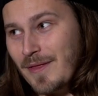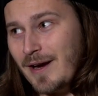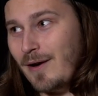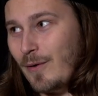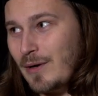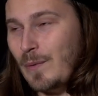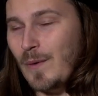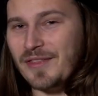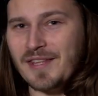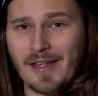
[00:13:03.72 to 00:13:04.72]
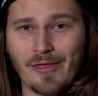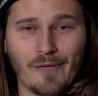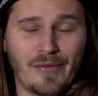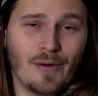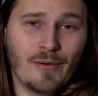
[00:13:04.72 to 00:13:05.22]
they are only 1/10
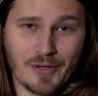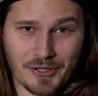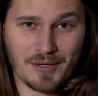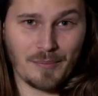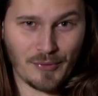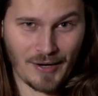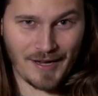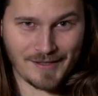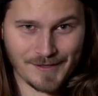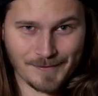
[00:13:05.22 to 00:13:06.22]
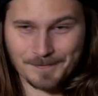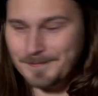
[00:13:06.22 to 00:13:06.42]
of the original price.